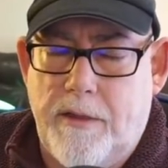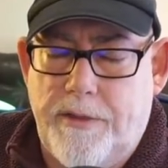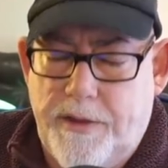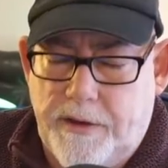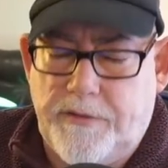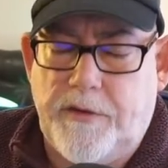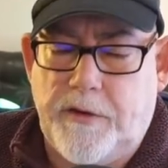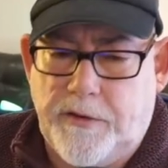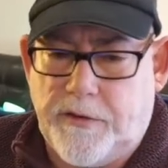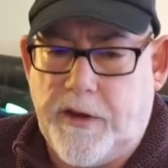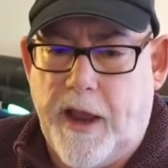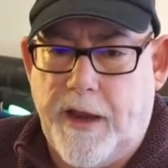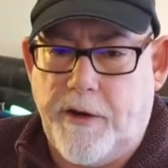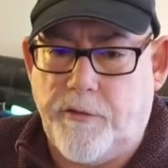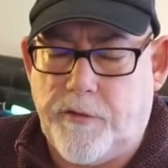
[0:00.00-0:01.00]
this is
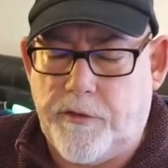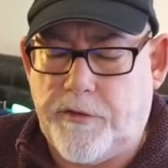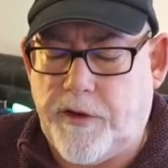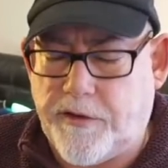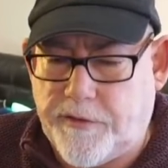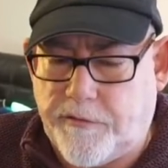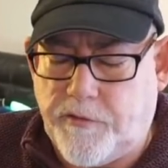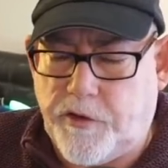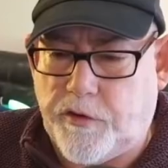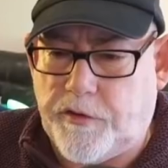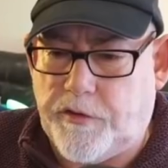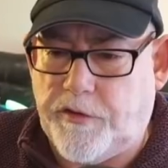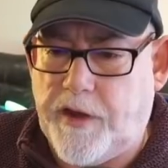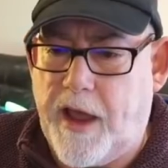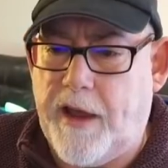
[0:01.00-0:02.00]
dangerous, as I've
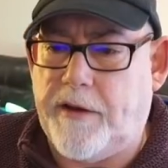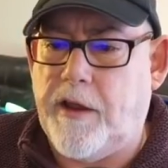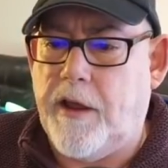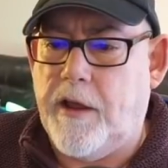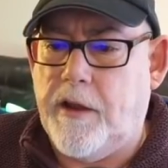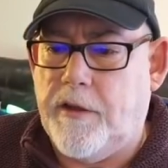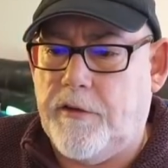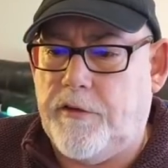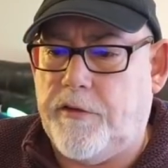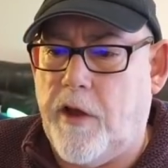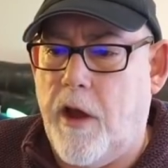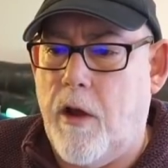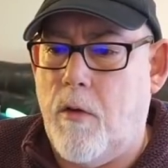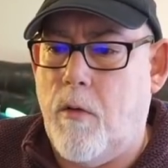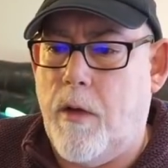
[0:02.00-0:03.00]
just said.
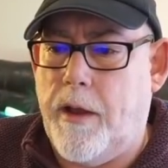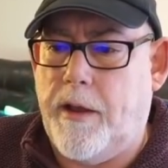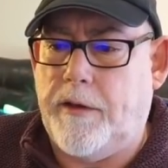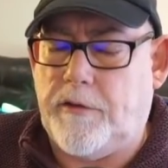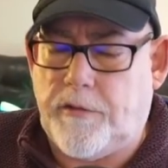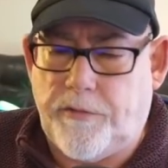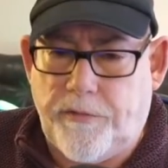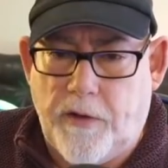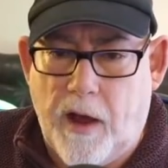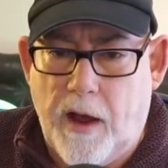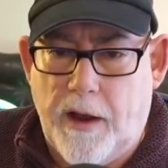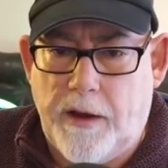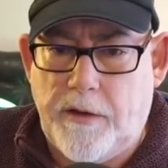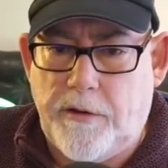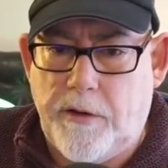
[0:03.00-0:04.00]
So it's
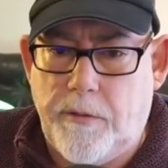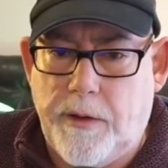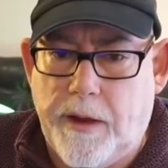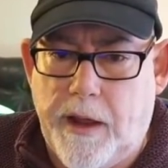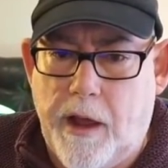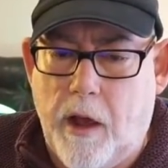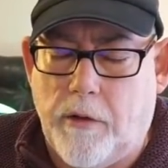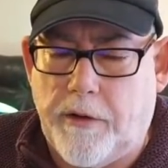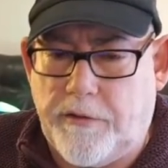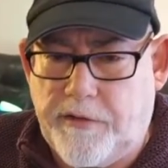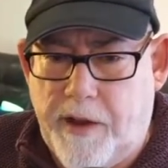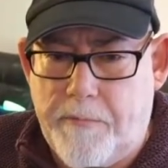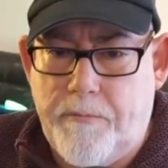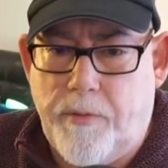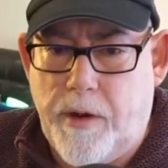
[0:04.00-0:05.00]
fine doing it on a
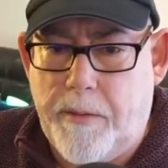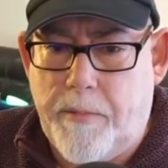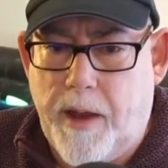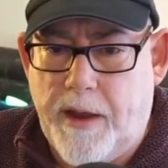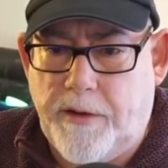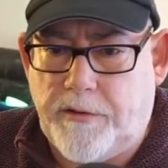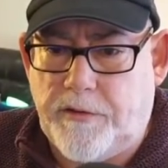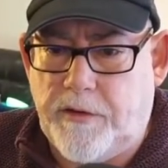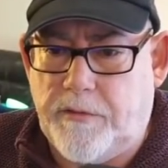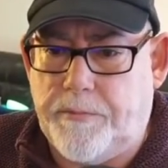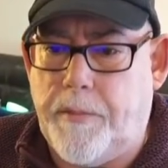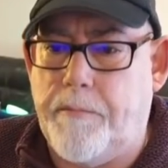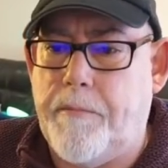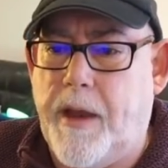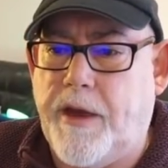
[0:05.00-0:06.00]
temporary basis,
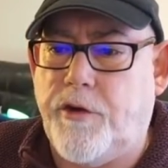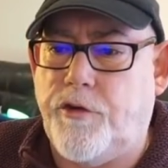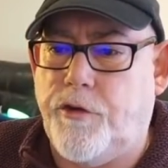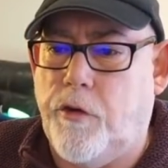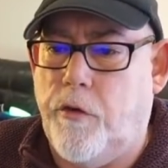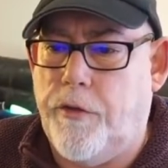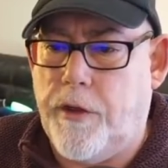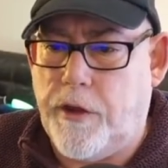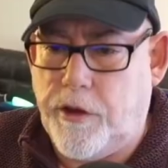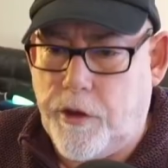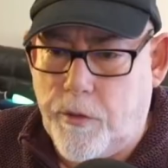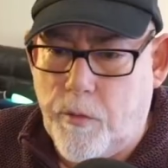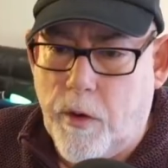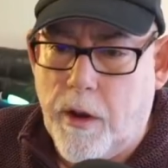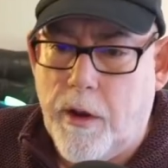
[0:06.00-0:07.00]
but make sure that
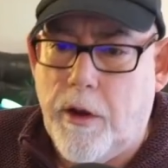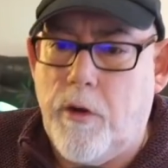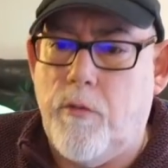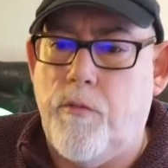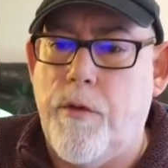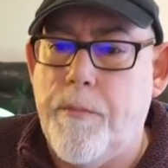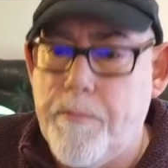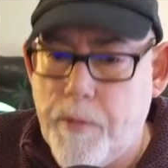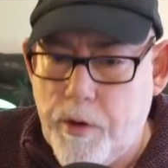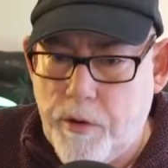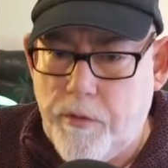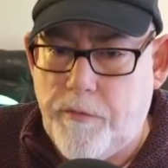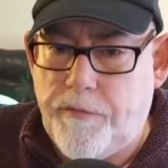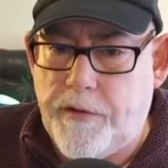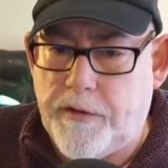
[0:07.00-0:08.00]
you
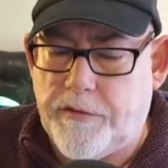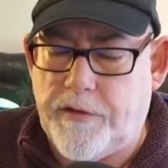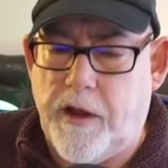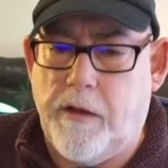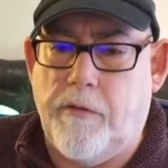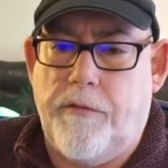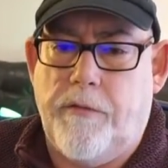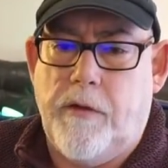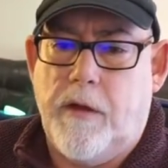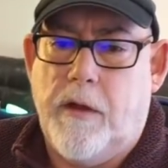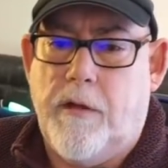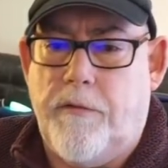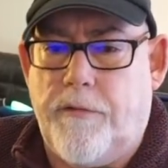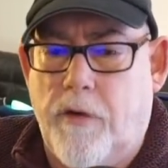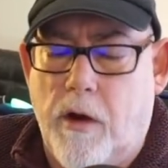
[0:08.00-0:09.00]
remove yourself
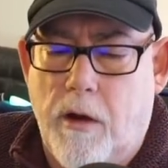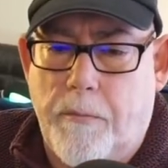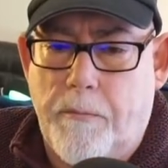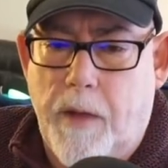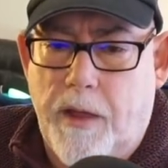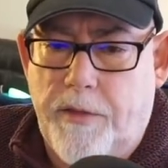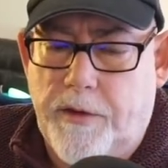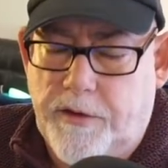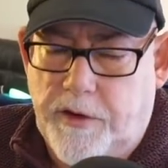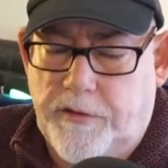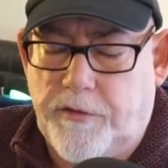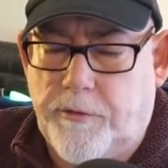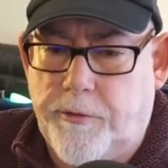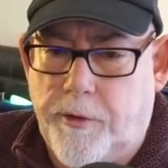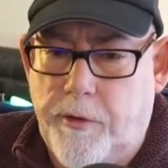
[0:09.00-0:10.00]
from the
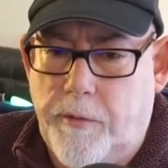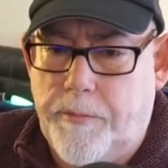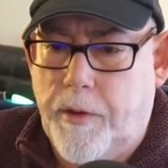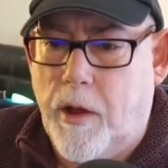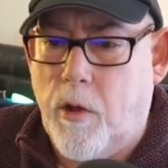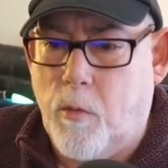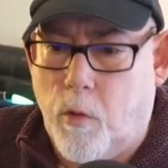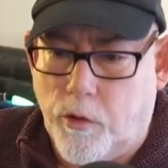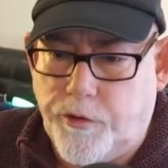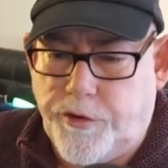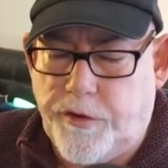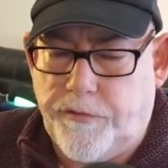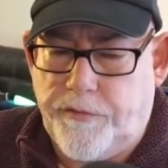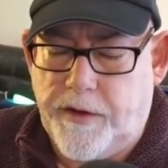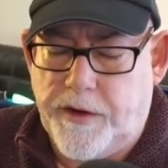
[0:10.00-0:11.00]
disc group
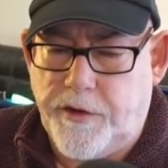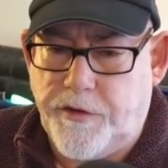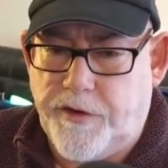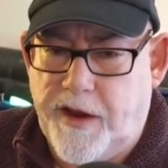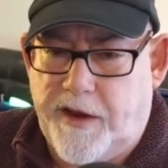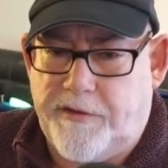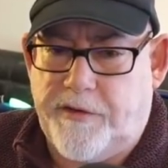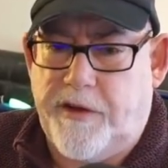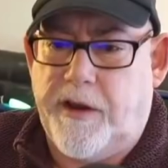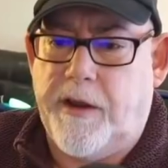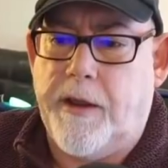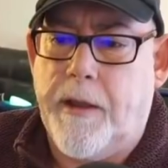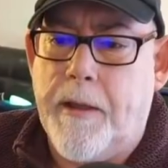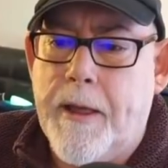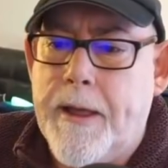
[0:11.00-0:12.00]
once you finish
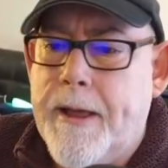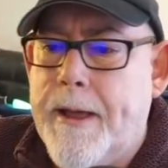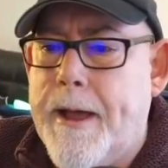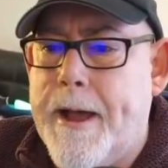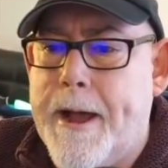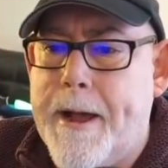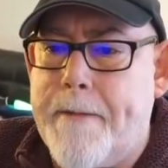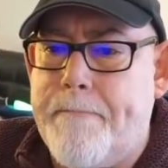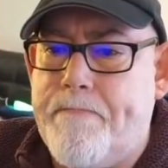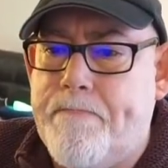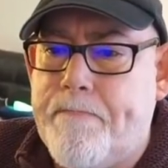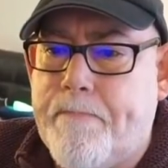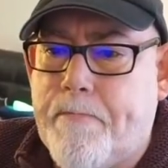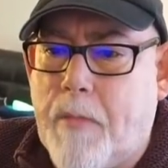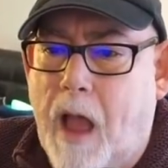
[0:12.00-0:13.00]
testing. Um,
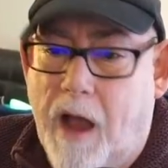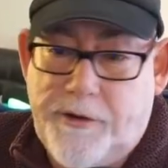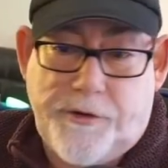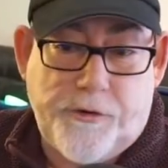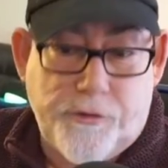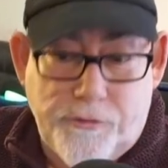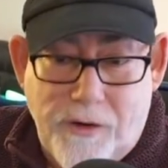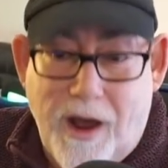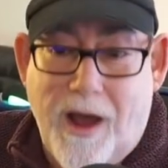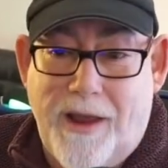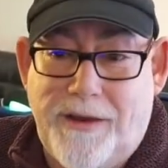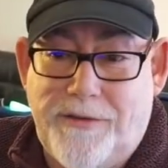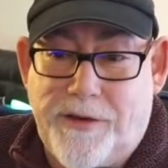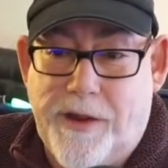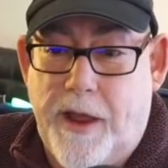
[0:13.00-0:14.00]
I
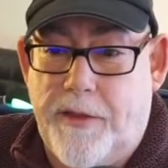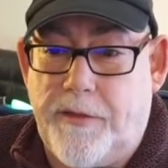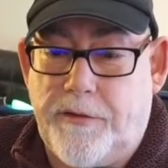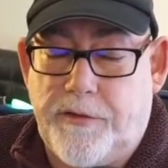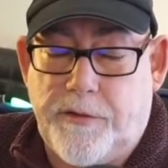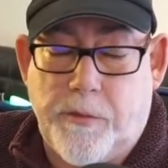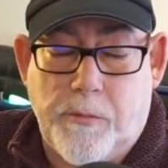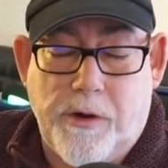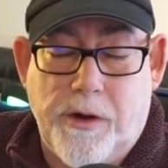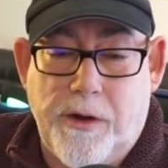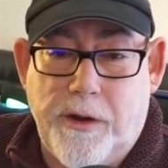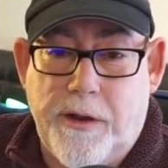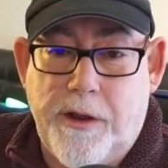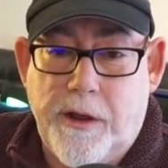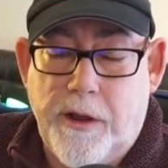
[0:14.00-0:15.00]
tried to get this to
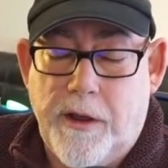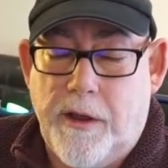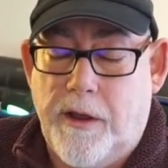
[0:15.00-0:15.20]
work